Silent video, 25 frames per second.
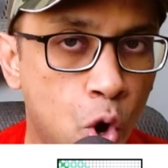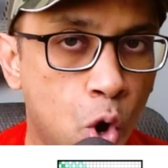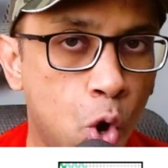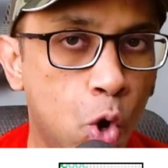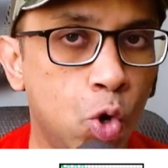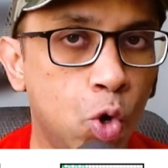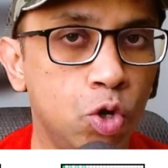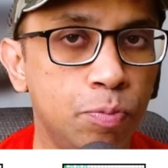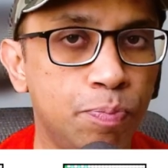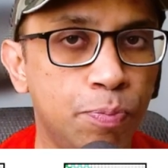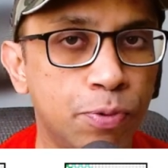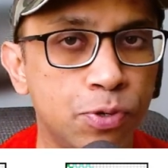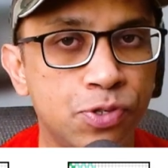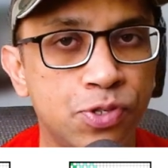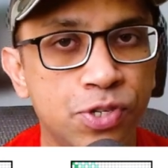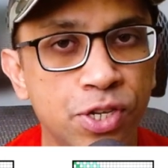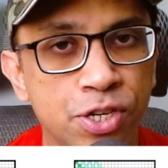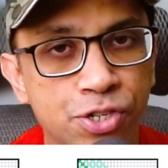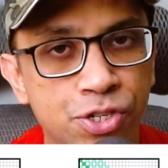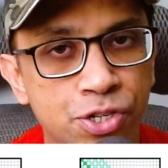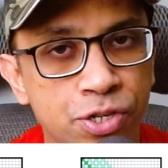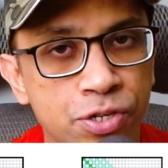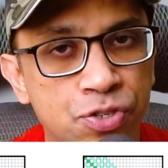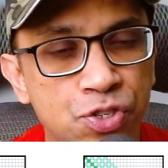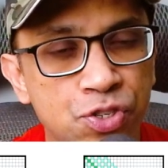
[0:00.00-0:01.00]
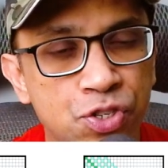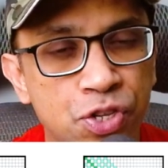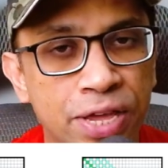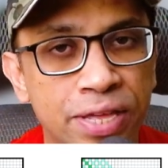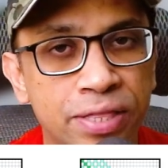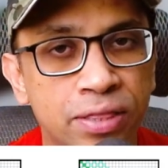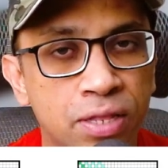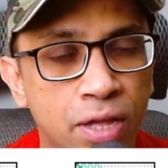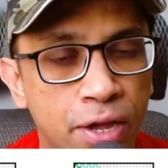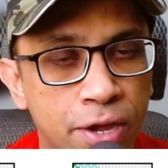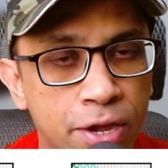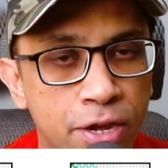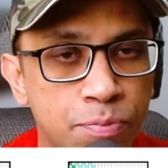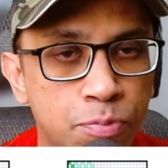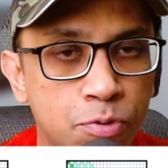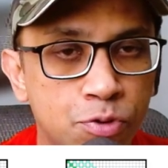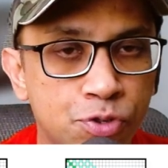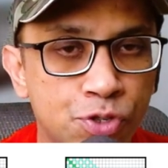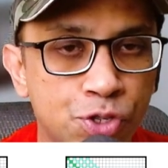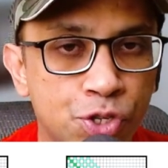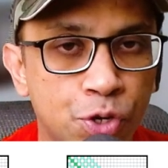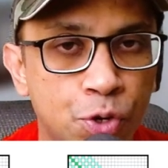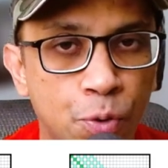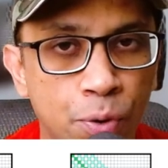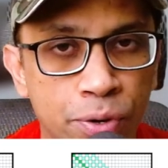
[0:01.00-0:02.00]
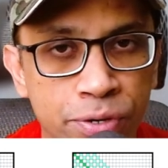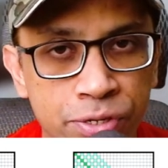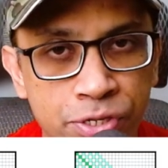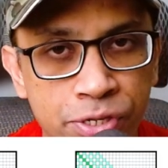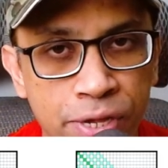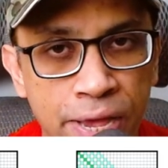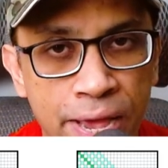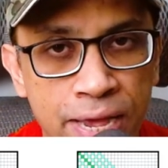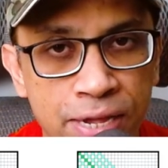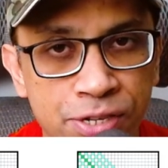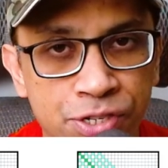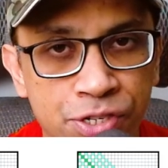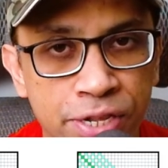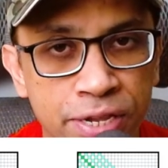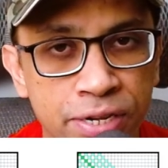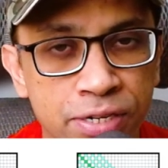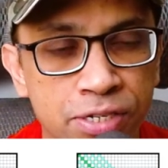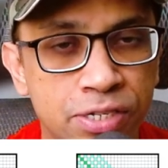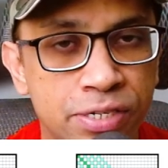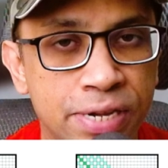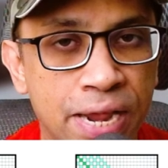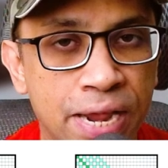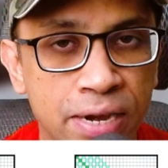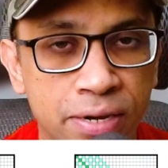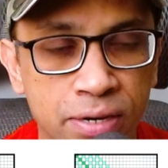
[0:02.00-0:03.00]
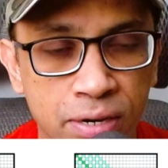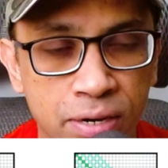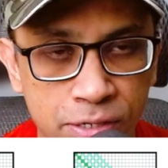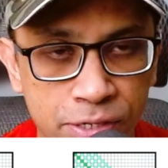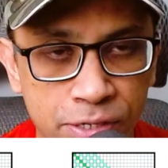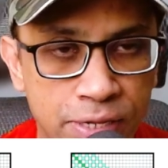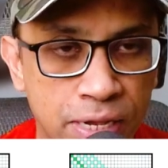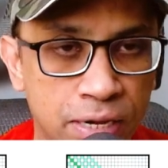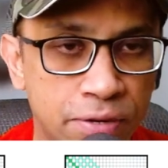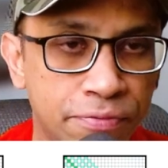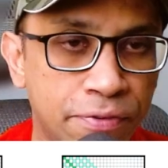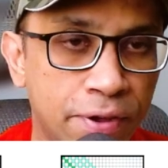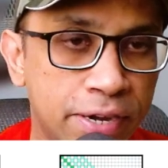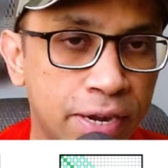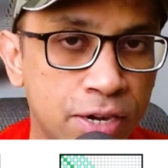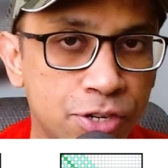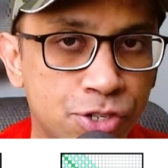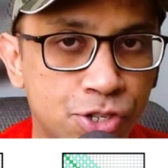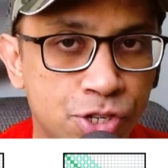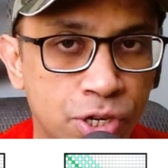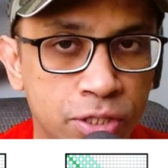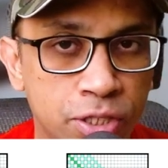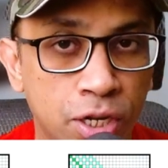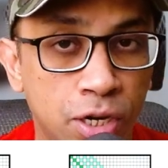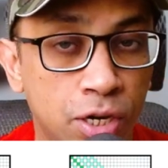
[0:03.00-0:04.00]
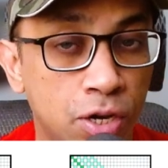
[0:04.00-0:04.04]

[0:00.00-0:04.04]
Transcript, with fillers: all positions in the input sequence as in standard self-attention,